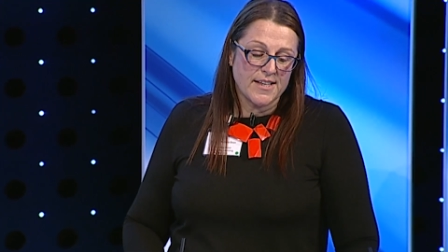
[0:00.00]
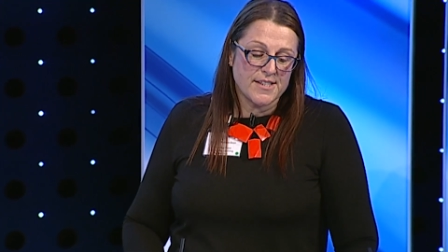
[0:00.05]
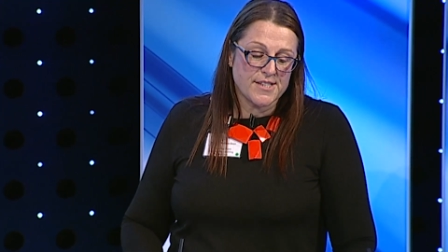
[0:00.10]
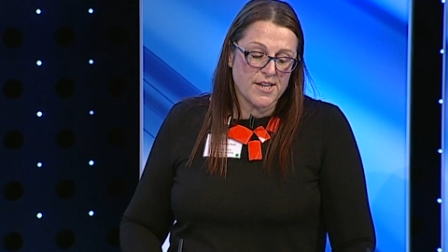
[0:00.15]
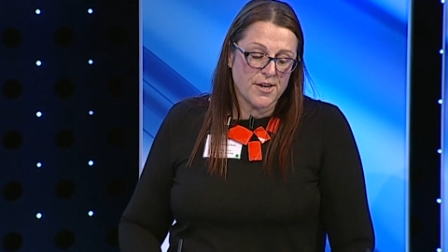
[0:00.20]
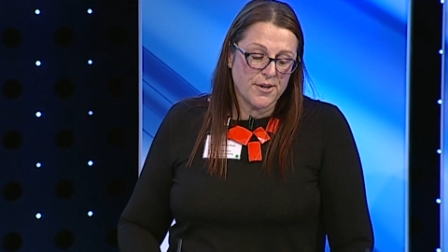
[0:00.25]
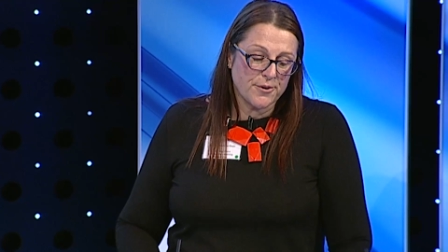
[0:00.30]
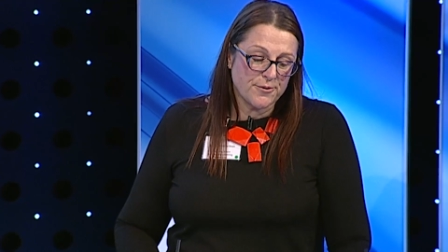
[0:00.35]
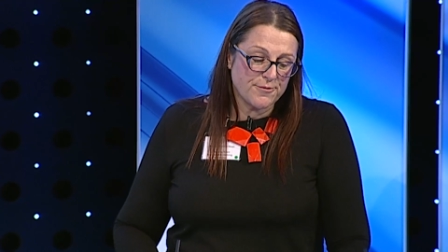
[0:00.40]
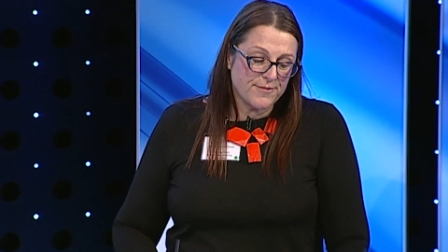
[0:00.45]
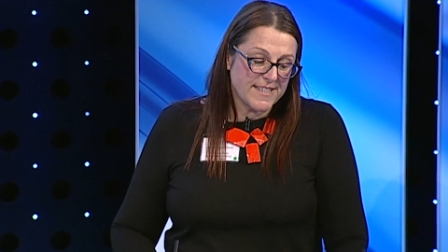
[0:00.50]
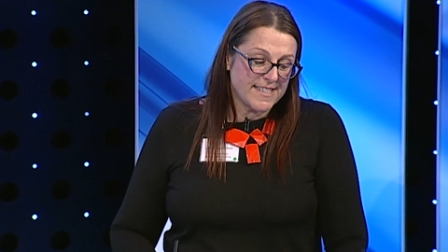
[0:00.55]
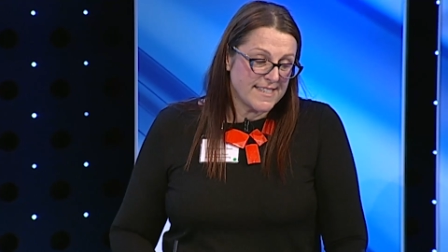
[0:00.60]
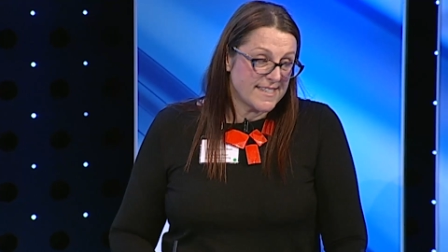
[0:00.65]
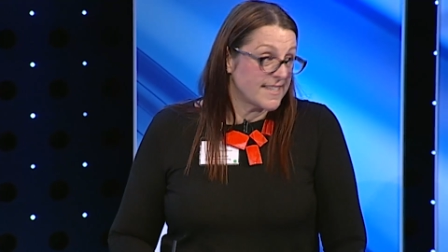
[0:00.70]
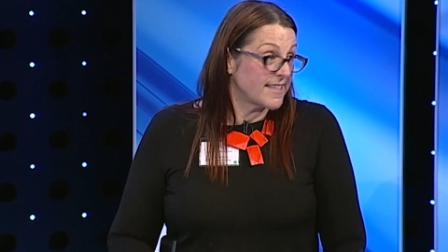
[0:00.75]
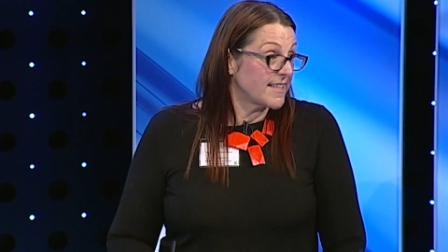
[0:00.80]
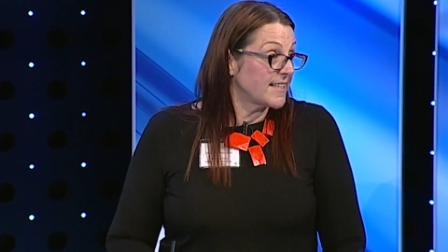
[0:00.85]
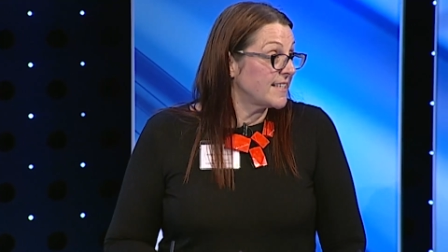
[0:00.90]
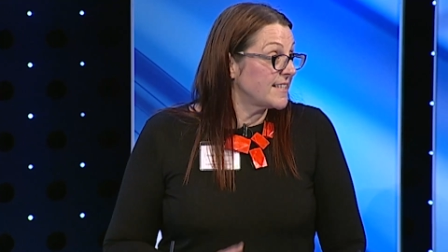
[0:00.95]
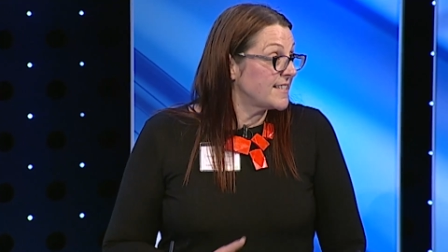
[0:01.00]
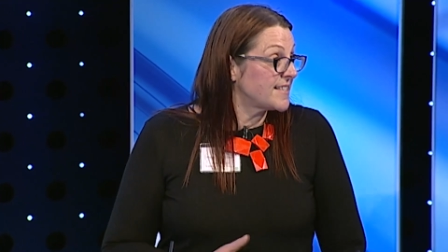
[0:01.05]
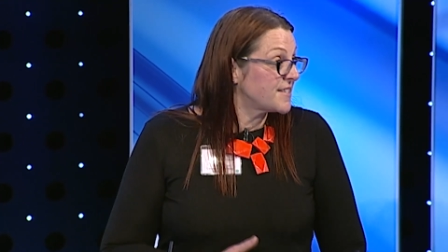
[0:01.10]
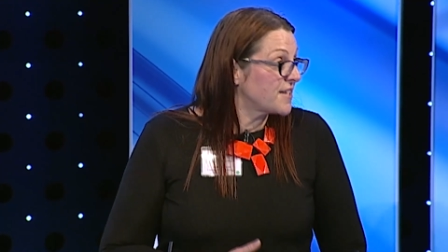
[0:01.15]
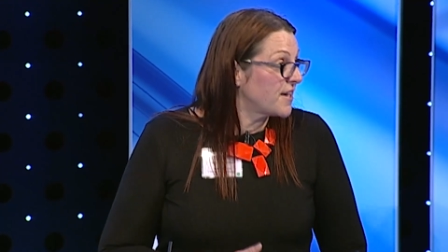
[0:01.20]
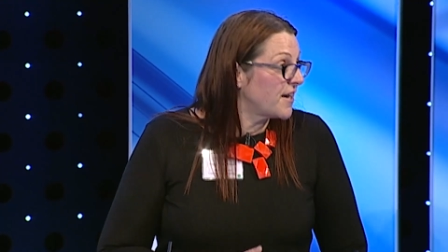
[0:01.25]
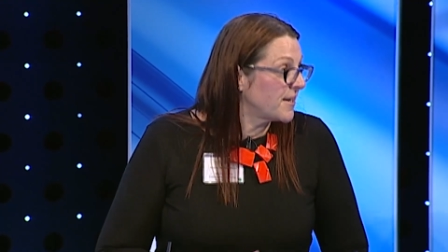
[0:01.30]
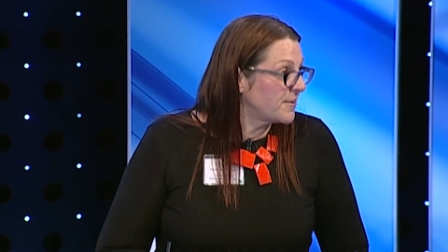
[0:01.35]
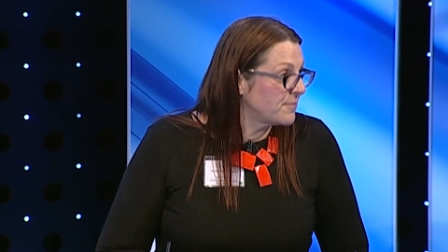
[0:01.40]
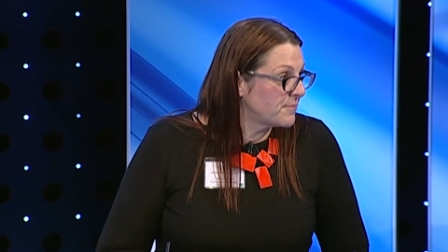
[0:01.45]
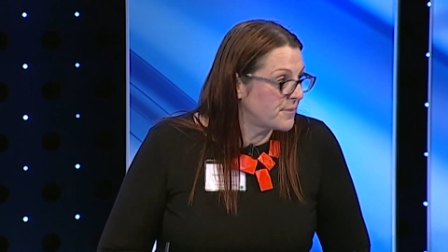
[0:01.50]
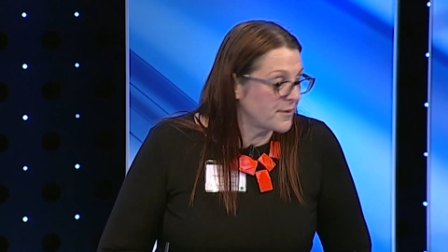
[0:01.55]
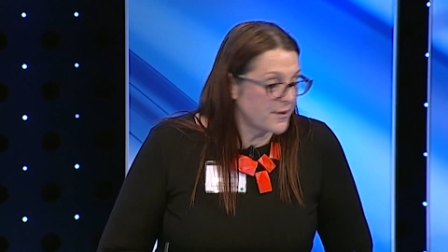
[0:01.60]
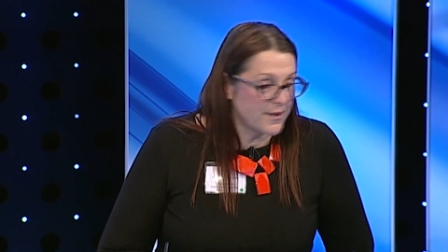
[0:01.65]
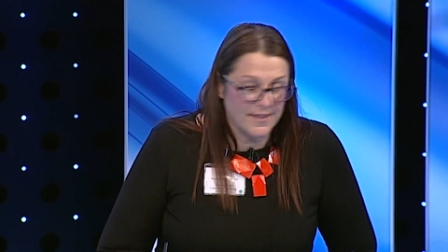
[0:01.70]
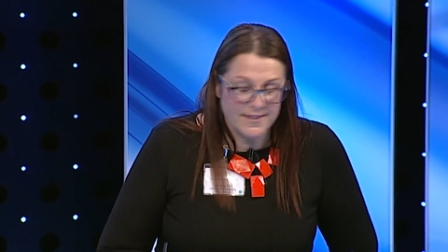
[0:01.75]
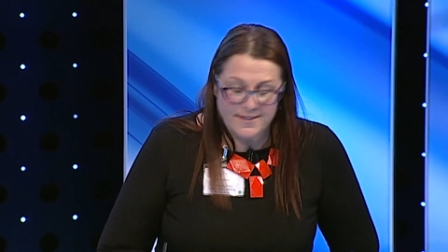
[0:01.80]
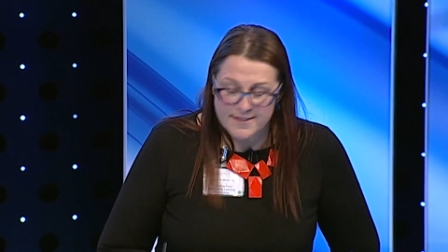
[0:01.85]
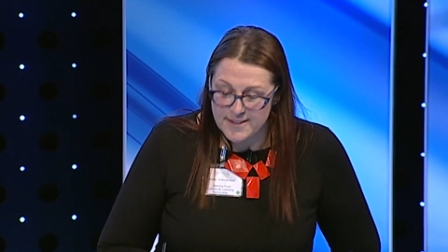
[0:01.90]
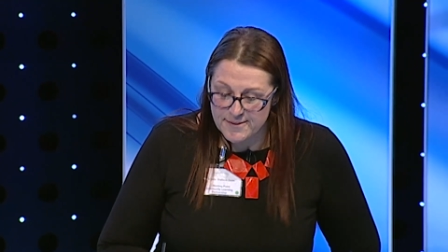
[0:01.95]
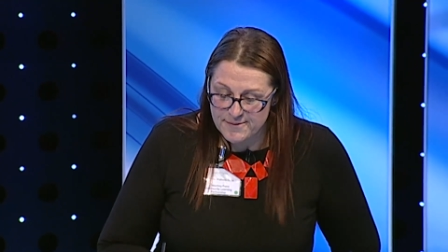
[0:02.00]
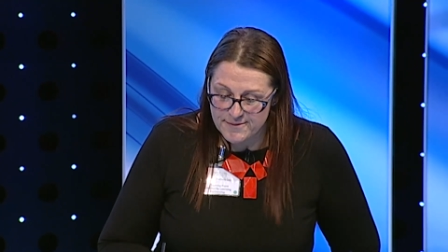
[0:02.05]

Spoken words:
So recently, Starting Point,